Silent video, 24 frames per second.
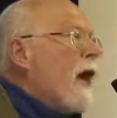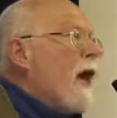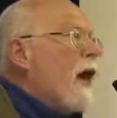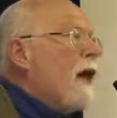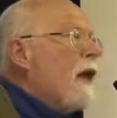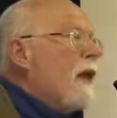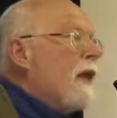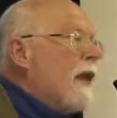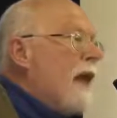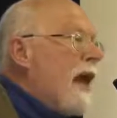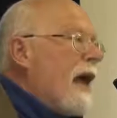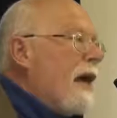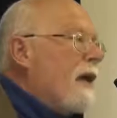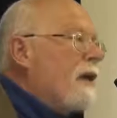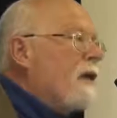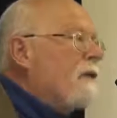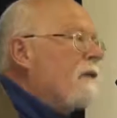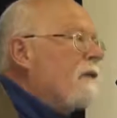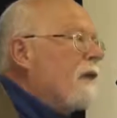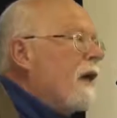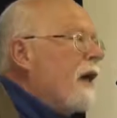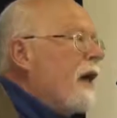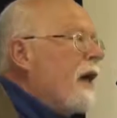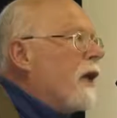And at the
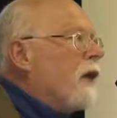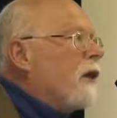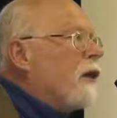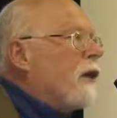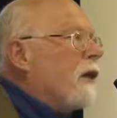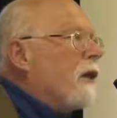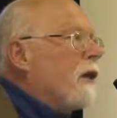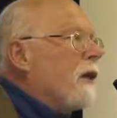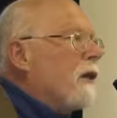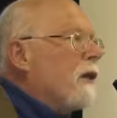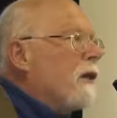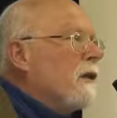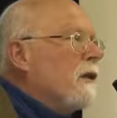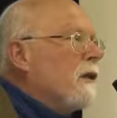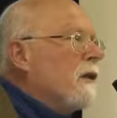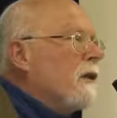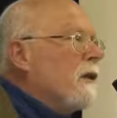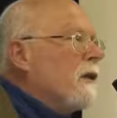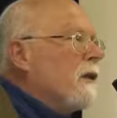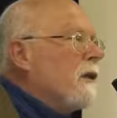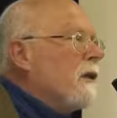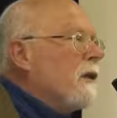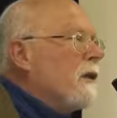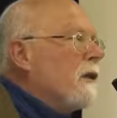end of the lecture,
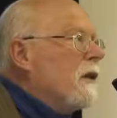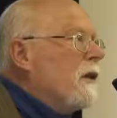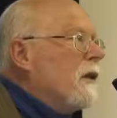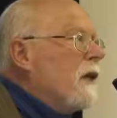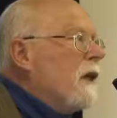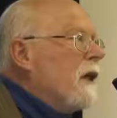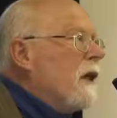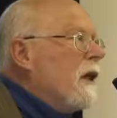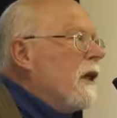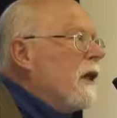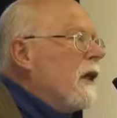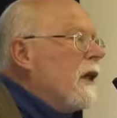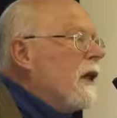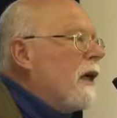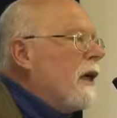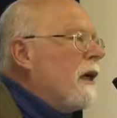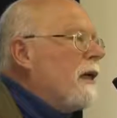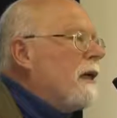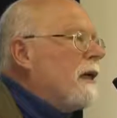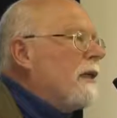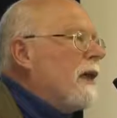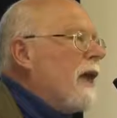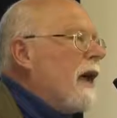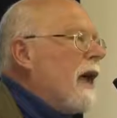
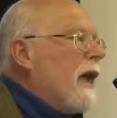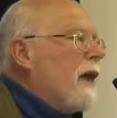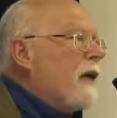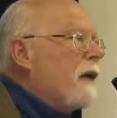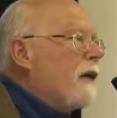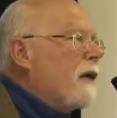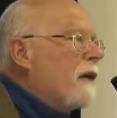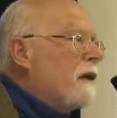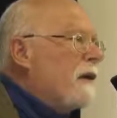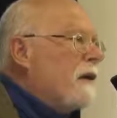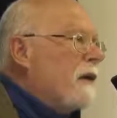he said,